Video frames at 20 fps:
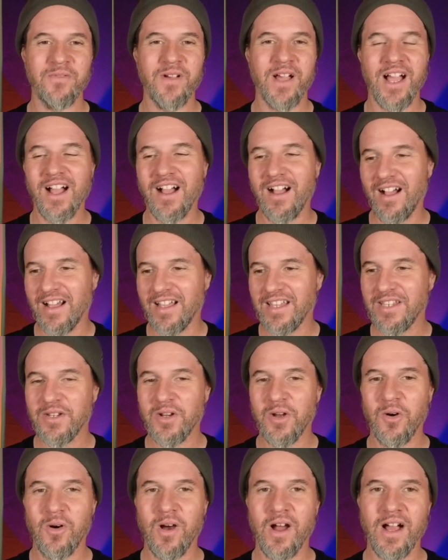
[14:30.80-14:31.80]
uh, you
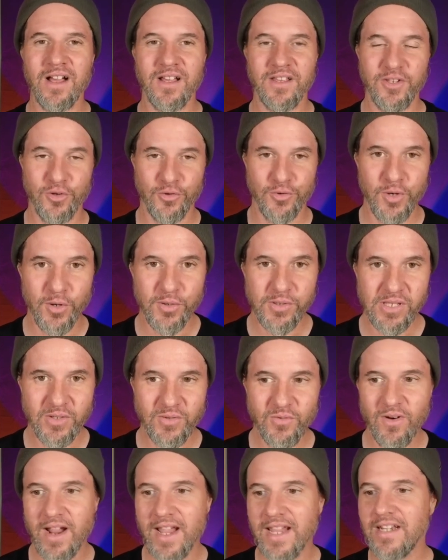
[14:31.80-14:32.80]
know uh, your dosage
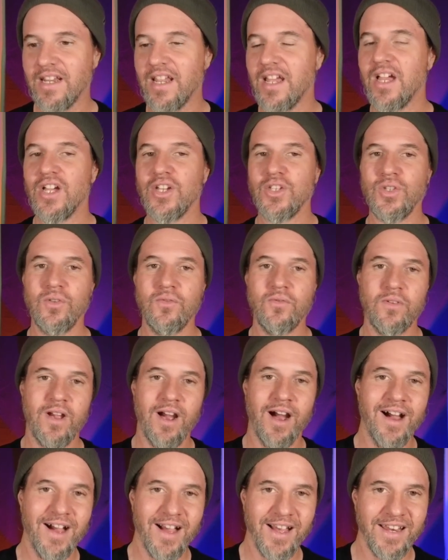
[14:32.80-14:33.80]
right, you've
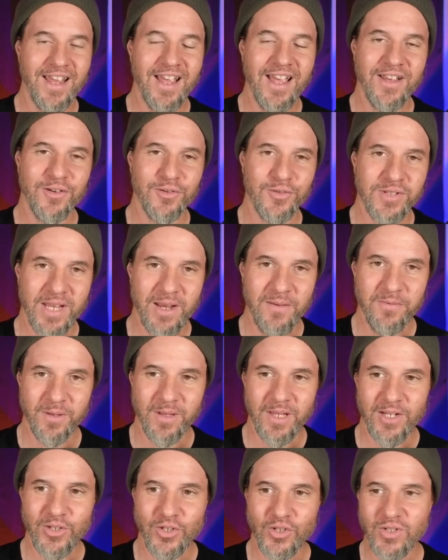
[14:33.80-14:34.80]
got your safe
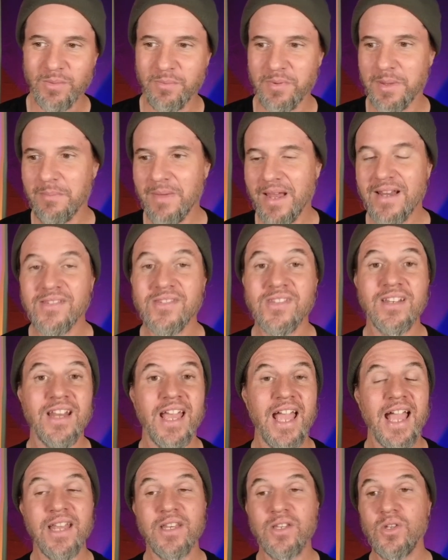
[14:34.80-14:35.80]
relationship with medicine,
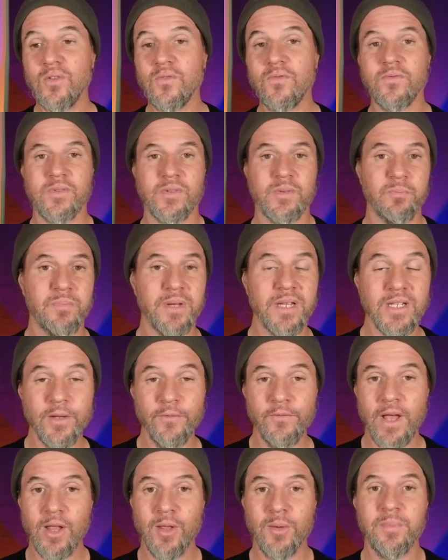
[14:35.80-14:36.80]
and you've been
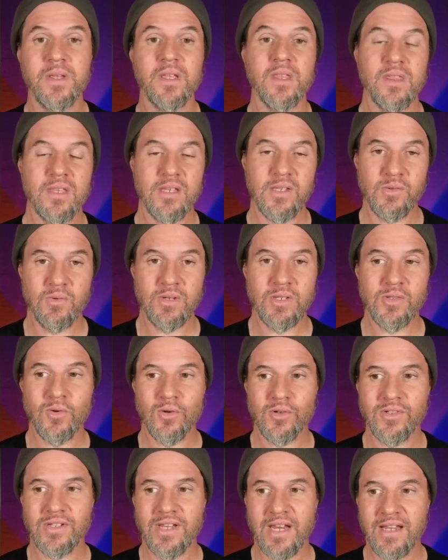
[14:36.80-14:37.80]
developing these
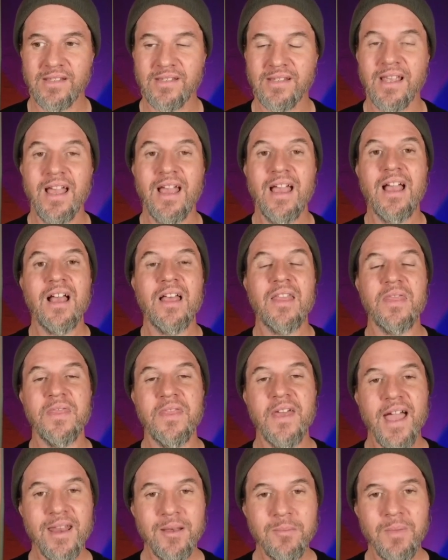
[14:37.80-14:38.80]
resource states,
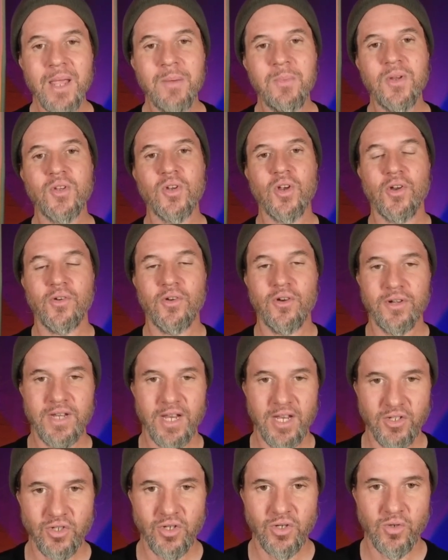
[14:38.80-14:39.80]
then maybe turn your
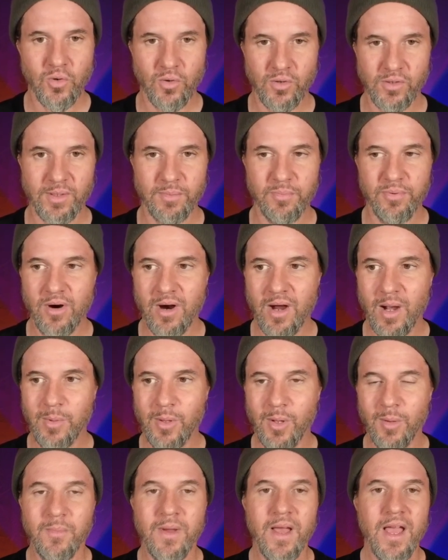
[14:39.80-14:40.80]
attention towards the
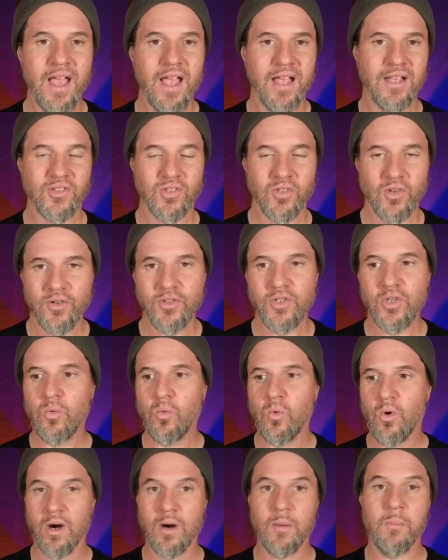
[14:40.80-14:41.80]
problem and start to
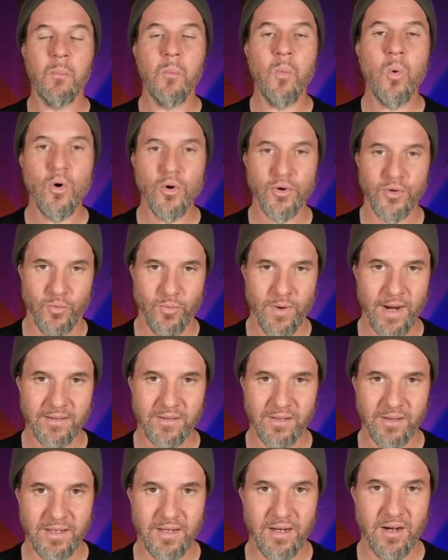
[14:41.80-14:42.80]
work more
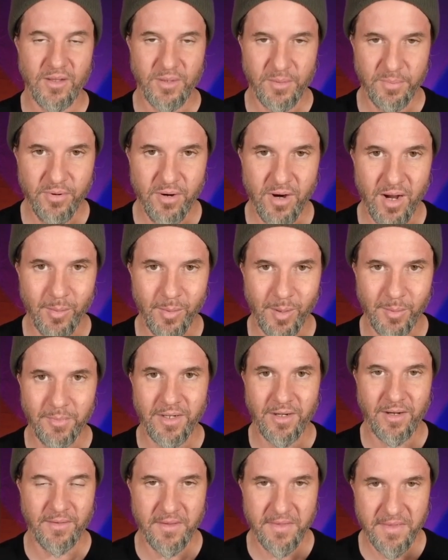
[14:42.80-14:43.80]
directly on the problem and
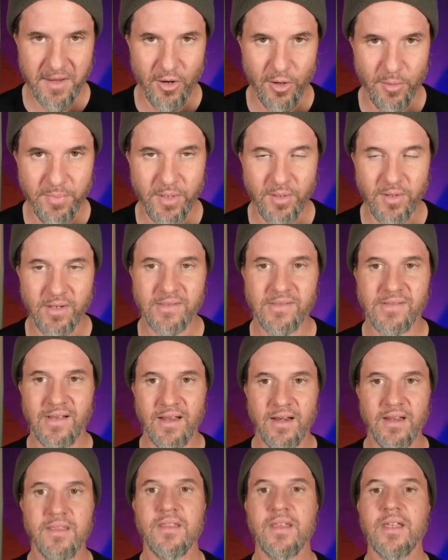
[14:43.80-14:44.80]
on the therapeutic
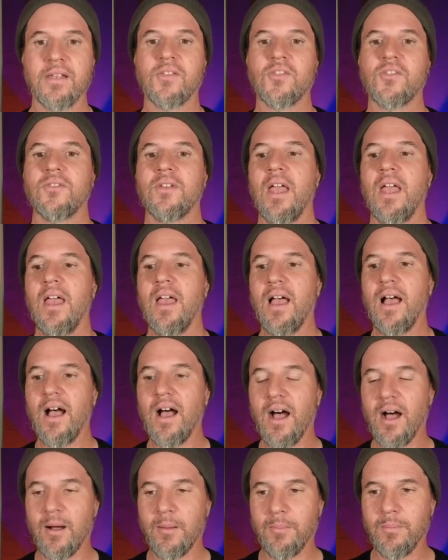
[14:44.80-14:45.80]
side of things.
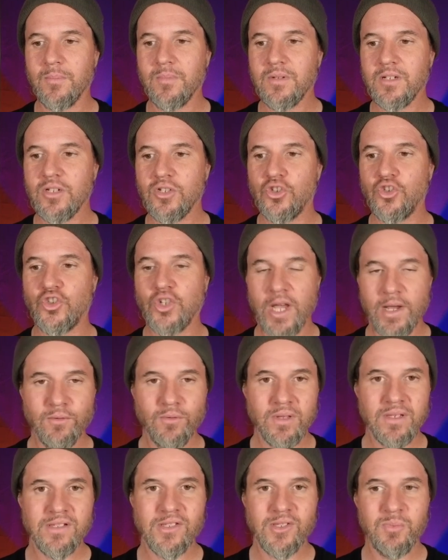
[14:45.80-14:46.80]
Um,
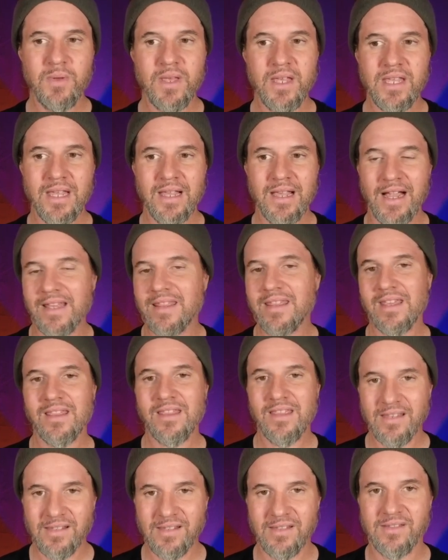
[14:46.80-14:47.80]
generally speaking, I think
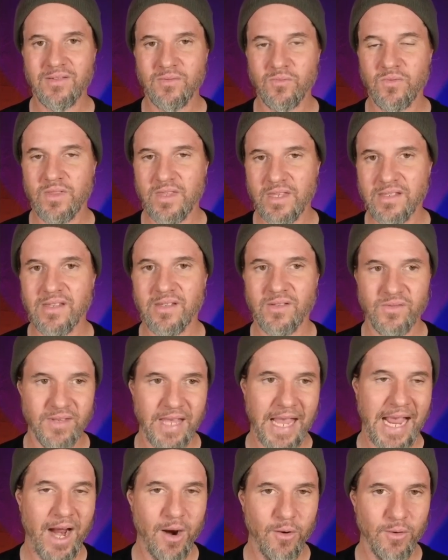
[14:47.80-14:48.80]
this is this is
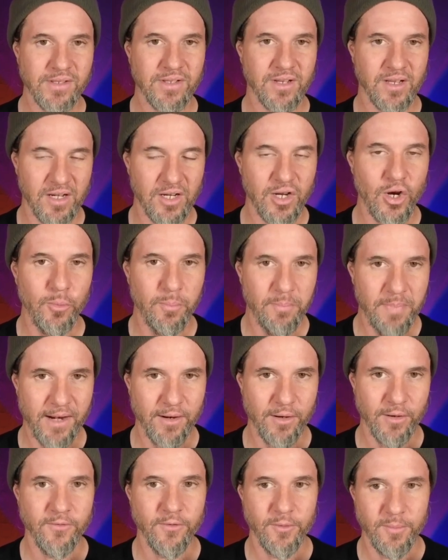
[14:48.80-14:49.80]
how it's going to go
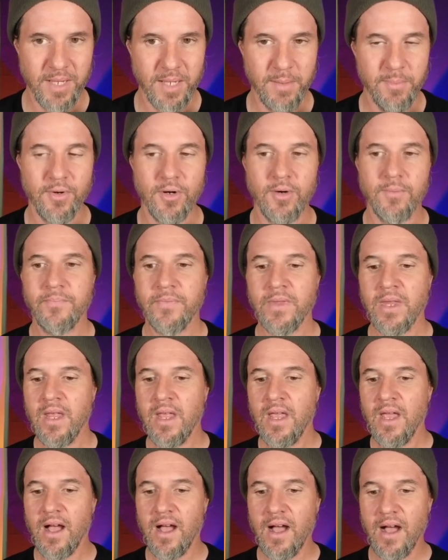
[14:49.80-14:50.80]
better for people.
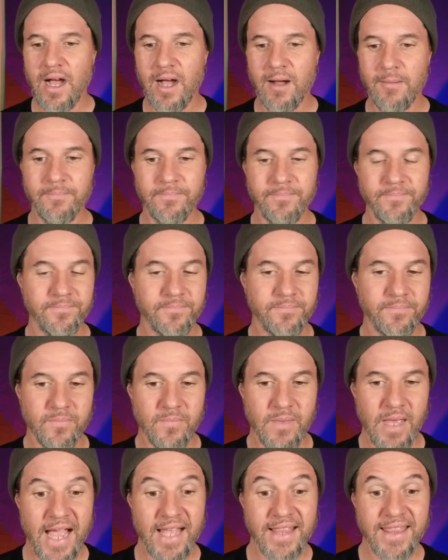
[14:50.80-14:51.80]
Um,
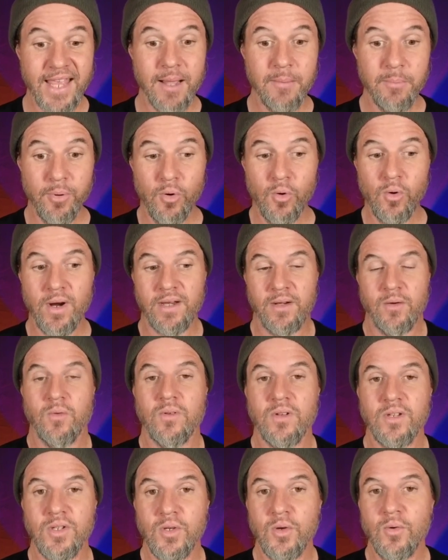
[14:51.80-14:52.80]
at that point,
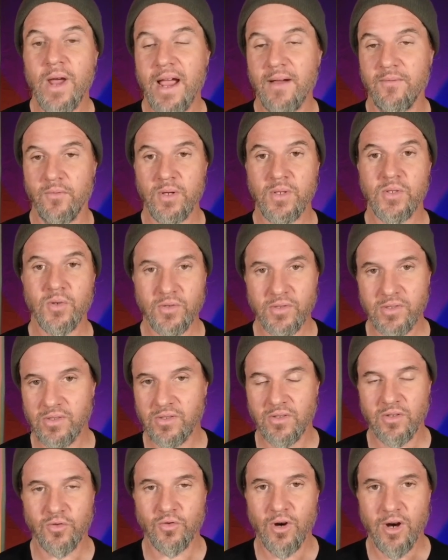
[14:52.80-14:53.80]
you have resources
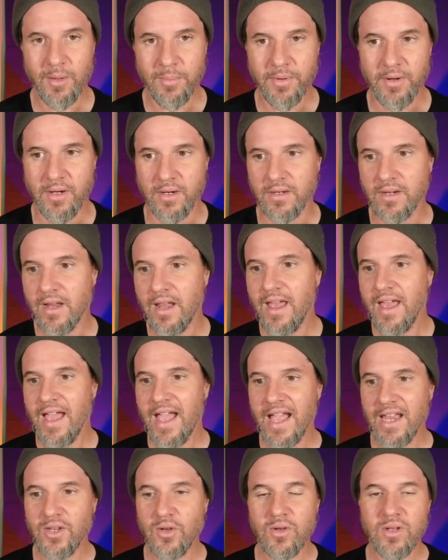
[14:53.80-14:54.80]
to draw upon
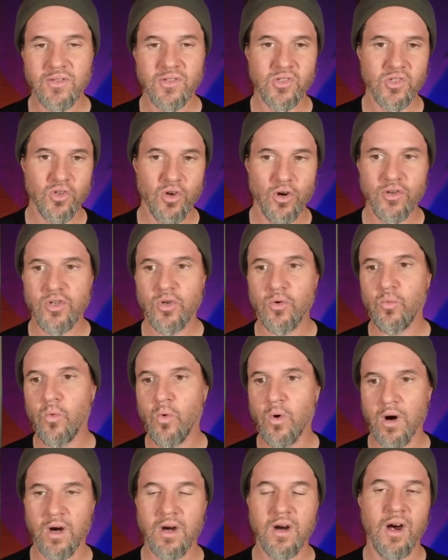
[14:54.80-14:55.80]
and you can start to
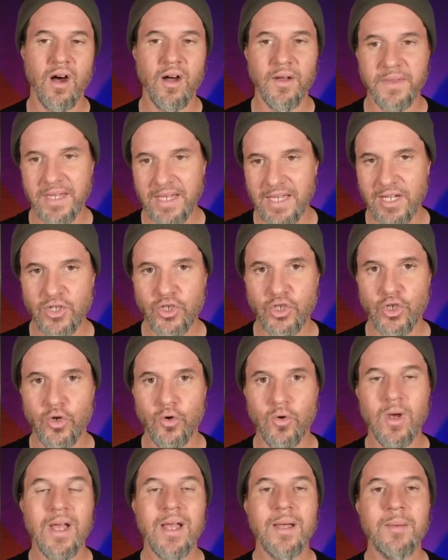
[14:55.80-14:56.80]
work on the issue
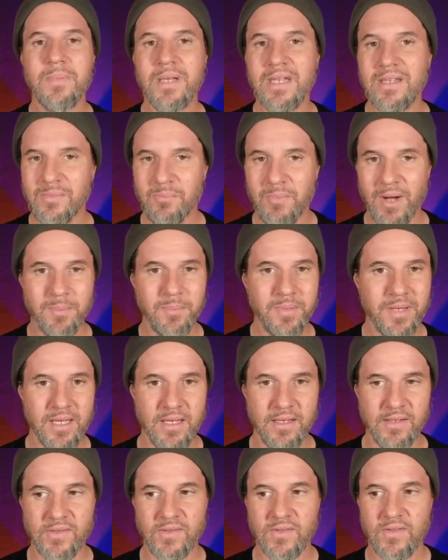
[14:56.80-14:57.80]
piece by
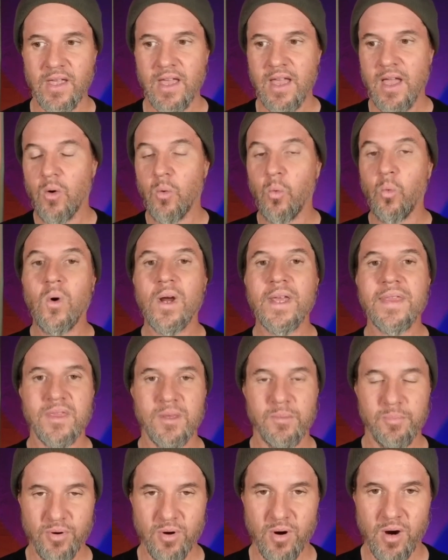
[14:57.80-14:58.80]
piece. With the
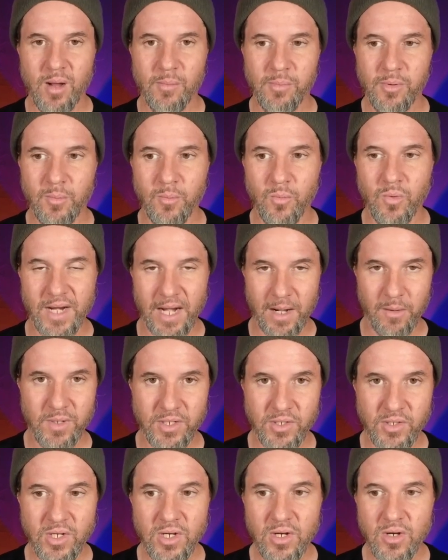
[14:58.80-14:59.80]
problem, what I
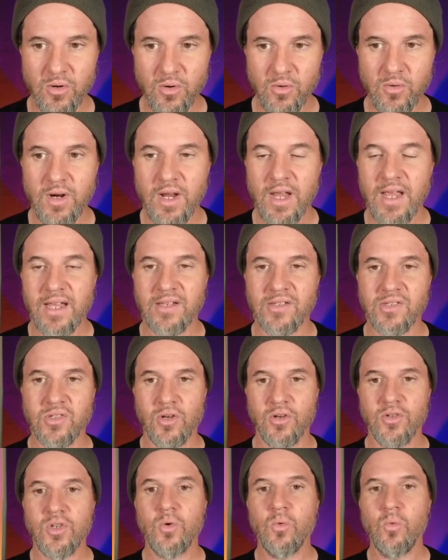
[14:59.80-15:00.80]
would do is
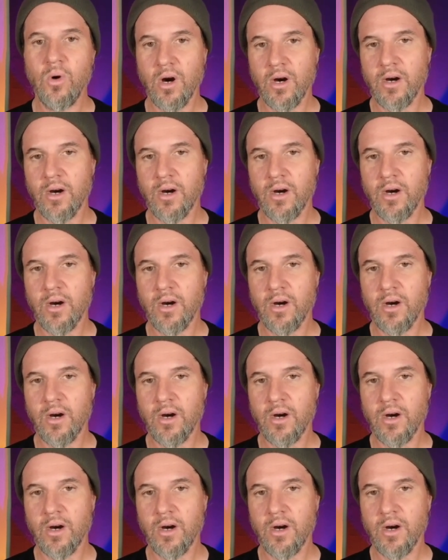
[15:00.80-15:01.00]
start to work